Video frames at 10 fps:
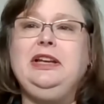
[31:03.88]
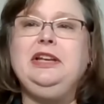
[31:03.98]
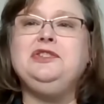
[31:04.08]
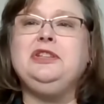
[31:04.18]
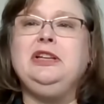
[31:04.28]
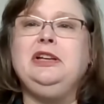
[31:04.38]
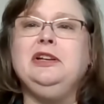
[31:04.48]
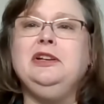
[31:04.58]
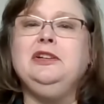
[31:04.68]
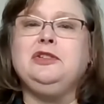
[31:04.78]
easy
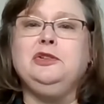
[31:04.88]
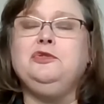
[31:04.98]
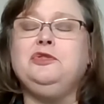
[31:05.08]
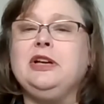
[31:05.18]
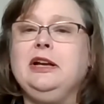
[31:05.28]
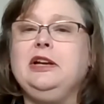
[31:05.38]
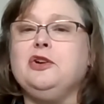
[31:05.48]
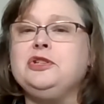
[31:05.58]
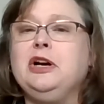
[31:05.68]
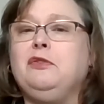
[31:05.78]
to lose sight of
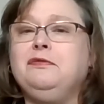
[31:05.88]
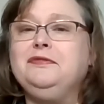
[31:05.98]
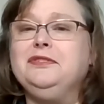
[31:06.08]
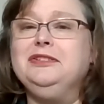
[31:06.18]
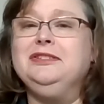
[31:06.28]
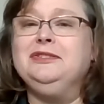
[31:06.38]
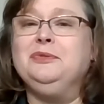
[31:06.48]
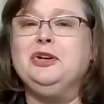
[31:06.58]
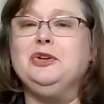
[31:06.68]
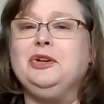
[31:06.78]
yourself
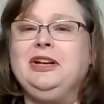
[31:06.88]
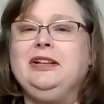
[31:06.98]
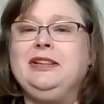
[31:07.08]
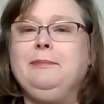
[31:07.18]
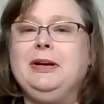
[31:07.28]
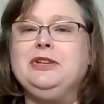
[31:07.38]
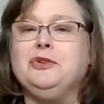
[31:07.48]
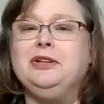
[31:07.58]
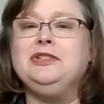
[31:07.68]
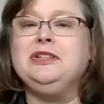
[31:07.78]
when you're looking at that
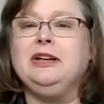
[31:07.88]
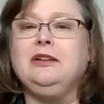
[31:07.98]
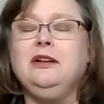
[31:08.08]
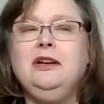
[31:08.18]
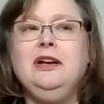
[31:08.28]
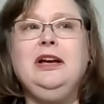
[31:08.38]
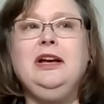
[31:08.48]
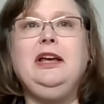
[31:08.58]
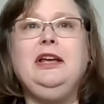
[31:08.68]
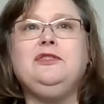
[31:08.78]
measuring stick.
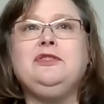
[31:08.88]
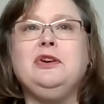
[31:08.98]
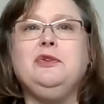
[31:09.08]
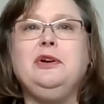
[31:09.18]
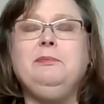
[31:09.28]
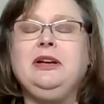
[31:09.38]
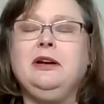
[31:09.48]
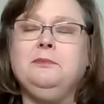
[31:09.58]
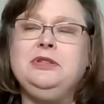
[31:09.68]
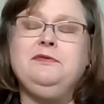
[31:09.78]
And so it
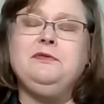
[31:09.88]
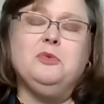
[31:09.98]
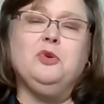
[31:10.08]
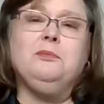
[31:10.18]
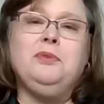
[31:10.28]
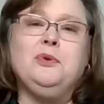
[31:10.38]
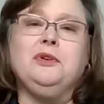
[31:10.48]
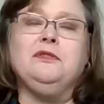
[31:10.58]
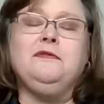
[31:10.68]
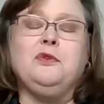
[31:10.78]
becomes even more
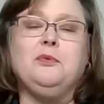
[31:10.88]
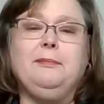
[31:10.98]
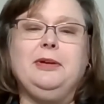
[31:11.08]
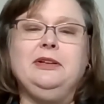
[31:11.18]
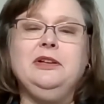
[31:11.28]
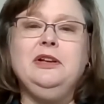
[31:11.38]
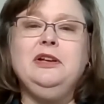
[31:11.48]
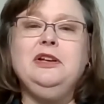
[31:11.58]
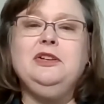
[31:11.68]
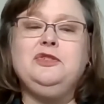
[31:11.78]
important for women
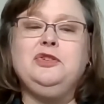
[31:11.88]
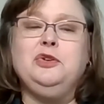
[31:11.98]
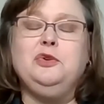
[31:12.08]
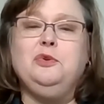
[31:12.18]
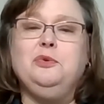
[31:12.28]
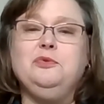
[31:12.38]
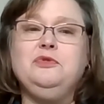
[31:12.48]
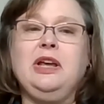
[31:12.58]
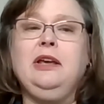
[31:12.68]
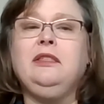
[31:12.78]
to
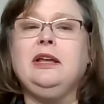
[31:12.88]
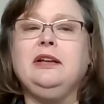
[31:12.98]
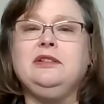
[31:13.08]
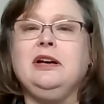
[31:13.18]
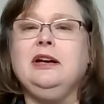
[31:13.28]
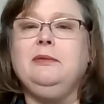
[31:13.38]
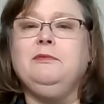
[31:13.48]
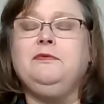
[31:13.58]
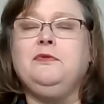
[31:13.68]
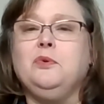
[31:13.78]
take that
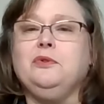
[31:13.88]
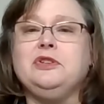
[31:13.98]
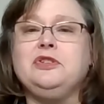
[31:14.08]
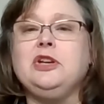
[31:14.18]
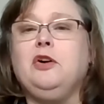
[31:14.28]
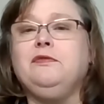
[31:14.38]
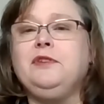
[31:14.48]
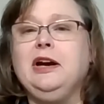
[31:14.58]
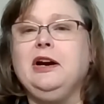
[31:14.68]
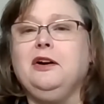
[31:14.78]
time for the
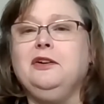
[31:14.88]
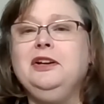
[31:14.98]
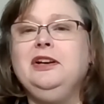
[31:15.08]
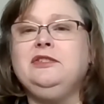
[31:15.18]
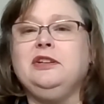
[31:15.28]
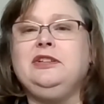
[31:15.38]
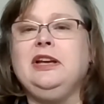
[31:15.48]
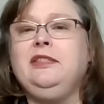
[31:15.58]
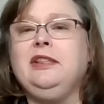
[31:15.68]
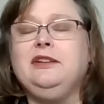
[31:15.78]
self-care, to
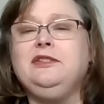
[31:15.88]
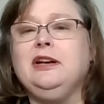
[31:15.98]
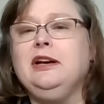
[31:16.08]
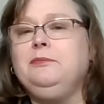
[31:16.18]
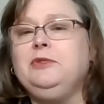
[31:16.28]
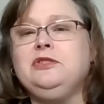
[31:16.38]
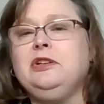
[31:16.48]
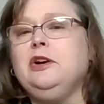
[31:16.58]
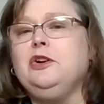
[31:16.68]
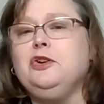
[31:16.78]
take that time to
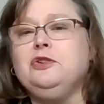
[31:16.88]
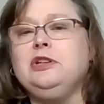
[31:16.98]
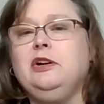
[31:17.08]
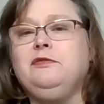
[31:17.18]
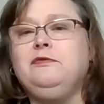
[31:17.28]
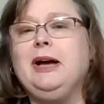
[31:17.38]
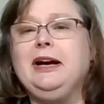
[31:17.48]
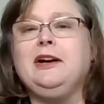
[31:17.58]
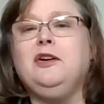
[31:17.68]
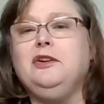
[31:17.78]
center yourself
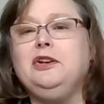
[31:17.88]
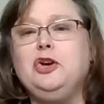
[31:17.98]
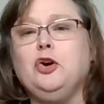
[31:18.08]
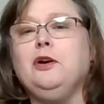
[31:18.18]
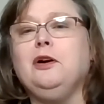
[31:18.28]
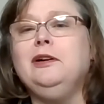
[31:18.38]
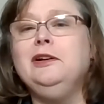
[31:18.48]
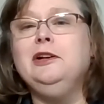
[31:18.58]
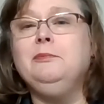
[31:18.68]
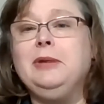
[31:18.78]
back on your
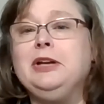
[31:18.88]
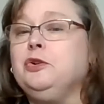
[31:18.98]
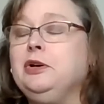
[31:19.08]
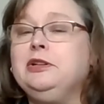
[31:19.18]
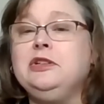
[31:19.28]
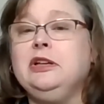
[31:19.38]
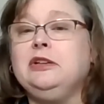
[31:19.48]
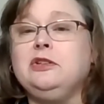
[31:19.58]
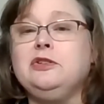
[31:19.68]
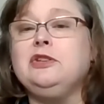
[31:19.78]
measuring
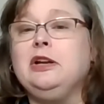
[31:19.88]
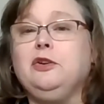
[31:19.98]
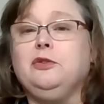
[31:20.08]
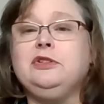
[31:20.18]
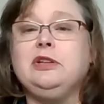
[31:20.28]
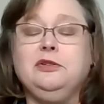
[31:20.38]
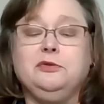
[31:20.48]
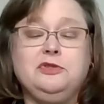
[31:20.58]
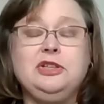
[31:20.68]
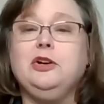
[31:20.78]
stick, to
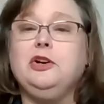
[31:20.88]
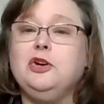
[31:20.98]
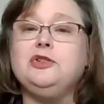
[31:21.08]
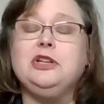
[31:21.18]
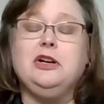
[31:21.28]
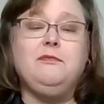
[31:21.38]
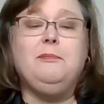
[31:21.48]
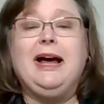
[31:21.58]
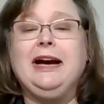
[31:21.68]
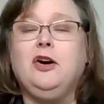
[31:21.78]
center yourself
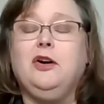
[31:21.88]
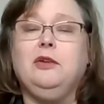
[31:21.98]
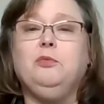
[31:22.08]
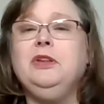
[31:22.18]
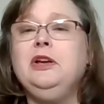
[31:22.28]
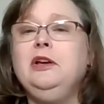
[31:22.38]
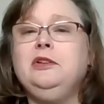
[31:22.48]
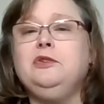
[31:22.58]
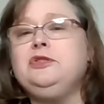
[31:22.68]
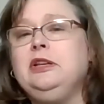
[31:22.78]
back on
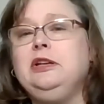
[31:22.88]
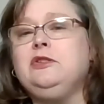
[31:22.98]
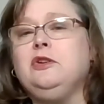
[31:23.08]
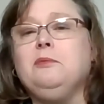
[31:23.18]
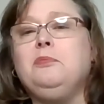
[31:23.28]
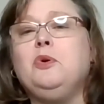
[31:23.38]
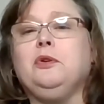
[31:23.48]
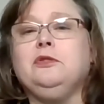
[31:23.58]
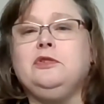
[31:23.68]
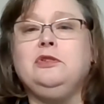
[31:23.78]
those things that are
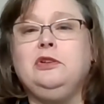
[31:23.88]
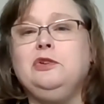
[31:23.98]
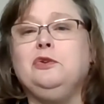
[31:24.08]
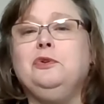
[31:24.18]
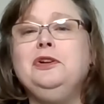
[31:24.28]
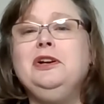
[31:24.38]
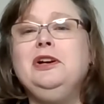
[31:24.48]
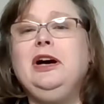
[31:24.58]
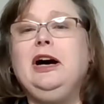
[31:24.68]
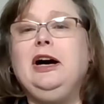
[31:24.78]
important to you,
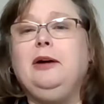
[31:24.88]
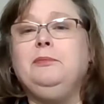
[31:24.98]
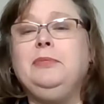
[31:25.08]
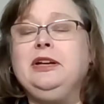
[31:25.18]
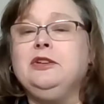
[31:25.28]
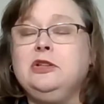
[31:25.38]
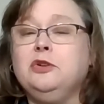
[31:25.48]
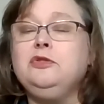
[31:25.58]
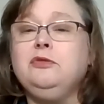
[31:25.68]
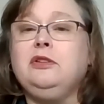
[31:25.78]
because
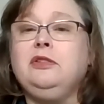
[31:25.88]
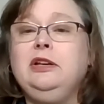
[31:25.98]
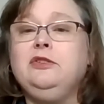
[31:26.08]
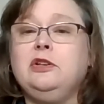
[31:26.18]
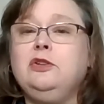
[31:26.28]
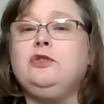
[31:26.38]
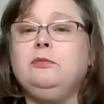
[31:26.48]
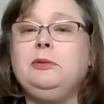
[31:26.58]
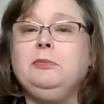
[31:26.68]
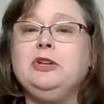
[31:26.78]
those are the things that you
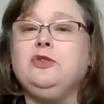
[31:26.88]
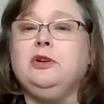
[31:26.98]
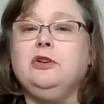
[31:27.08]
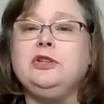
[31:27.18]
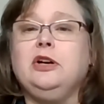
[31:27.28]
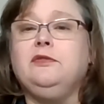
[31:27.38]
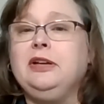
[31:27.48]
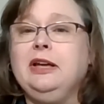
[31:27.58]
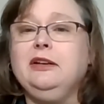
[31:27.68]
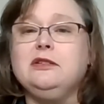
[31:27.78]
should be measuring yourself
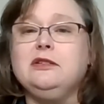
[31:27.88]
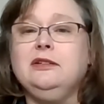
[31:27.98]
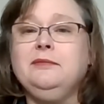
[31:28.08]
against.